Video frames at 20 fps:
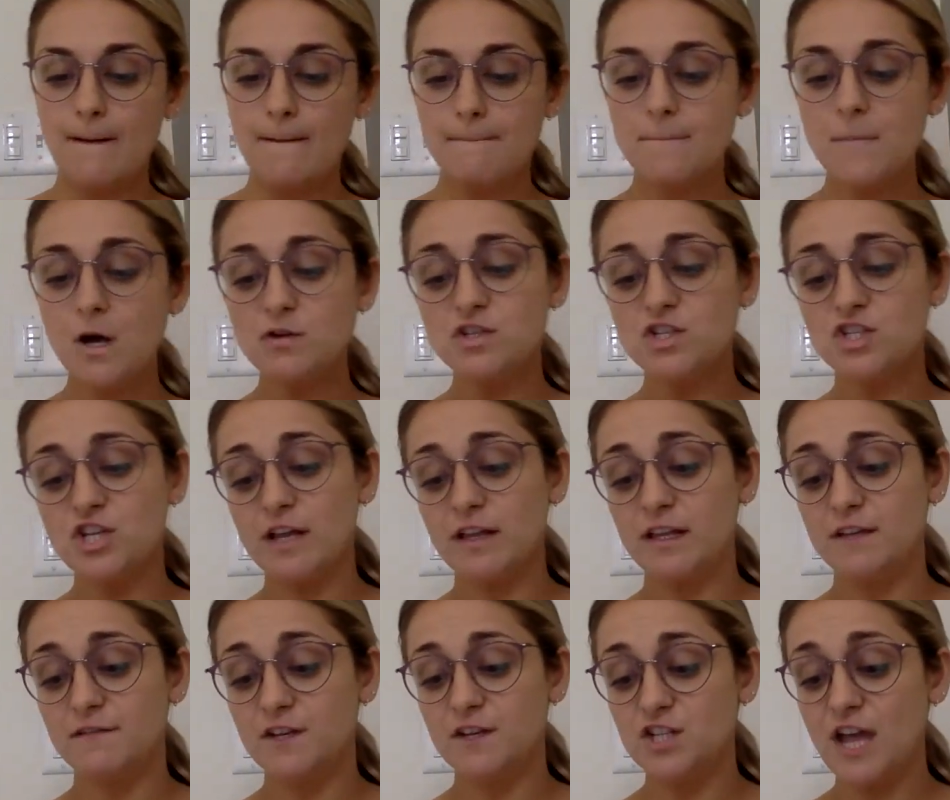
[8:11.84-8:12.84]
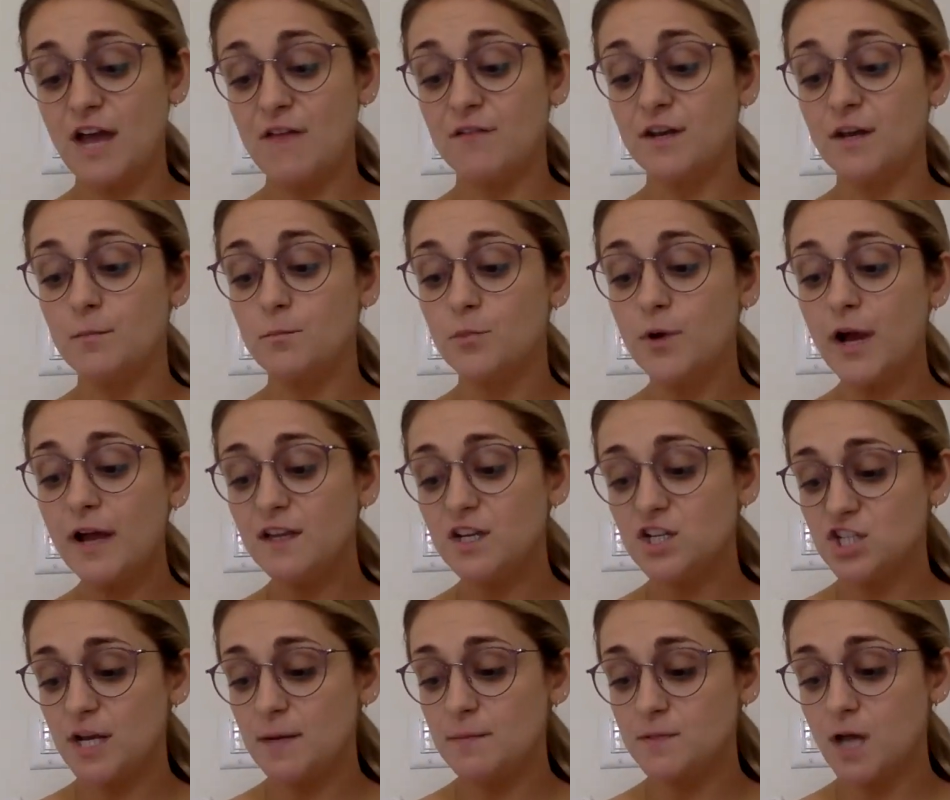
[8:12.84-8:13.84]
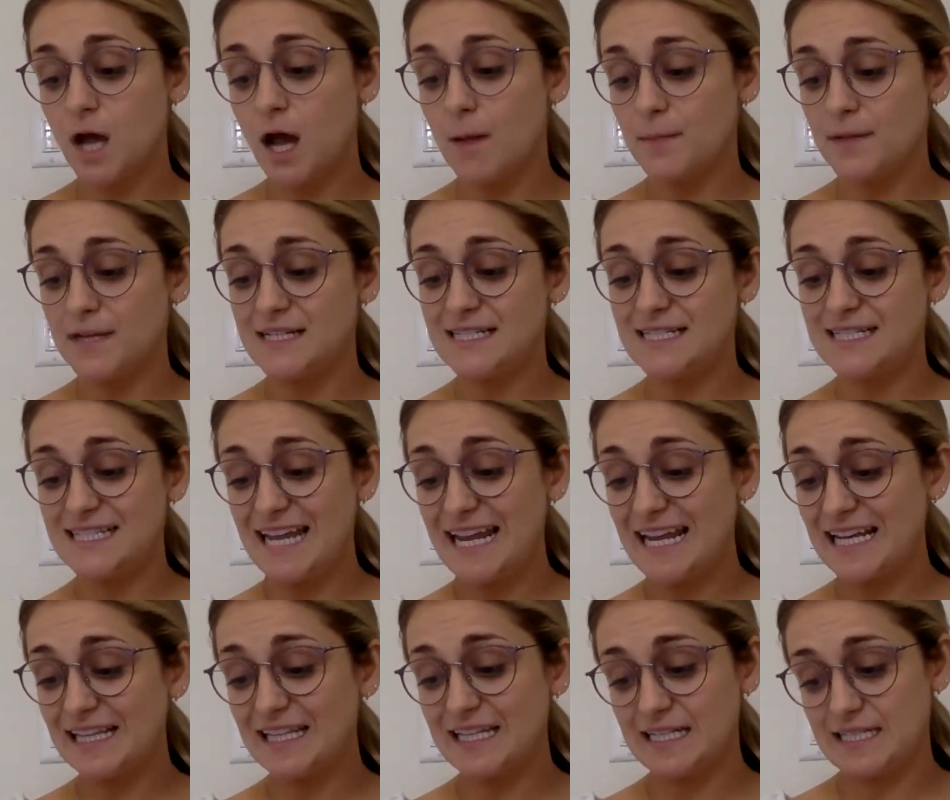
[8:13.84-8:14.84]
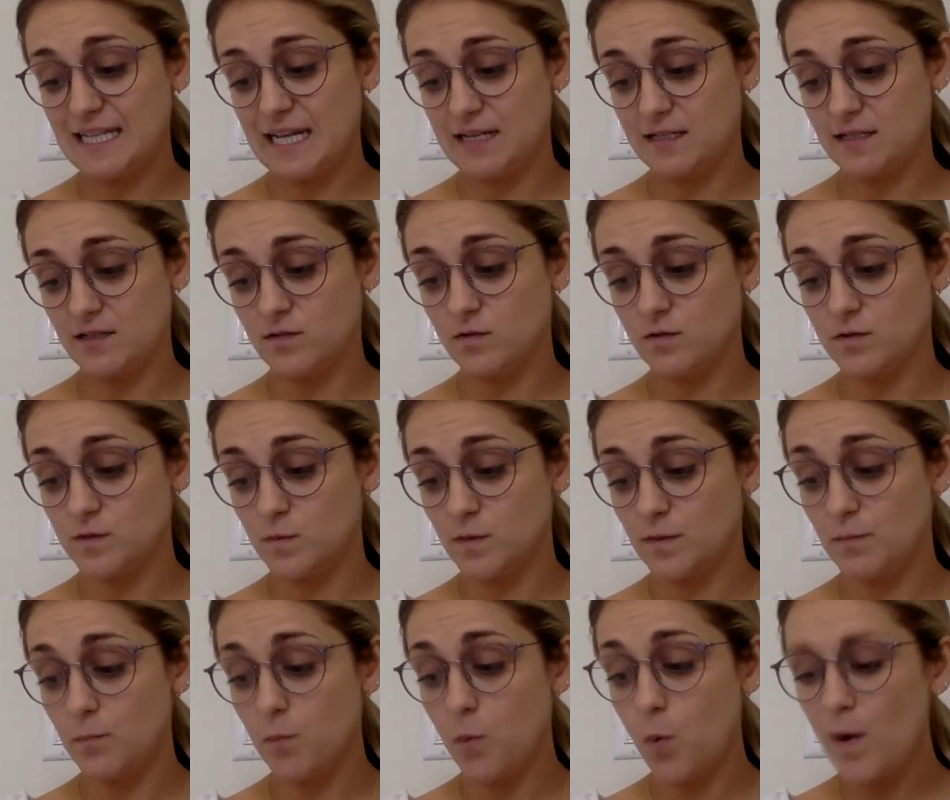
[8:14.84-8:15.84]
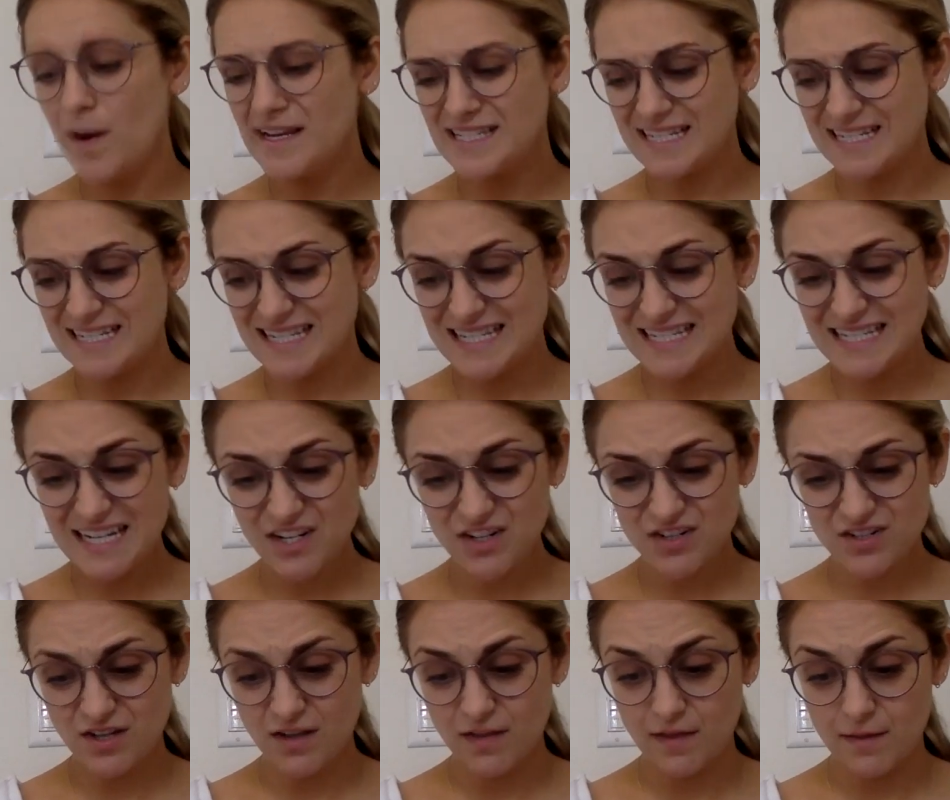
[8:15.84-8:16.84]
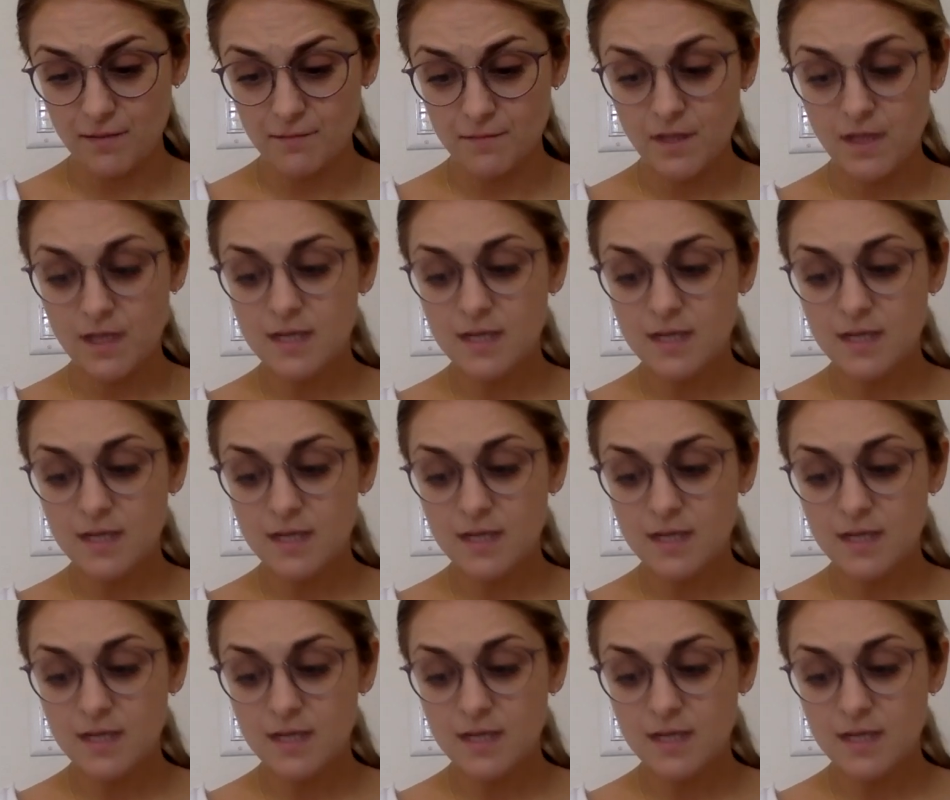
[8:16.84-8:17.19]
Most jellyfish have an umbrella-shaped top and dangling tentacles with poisonous stingers on them.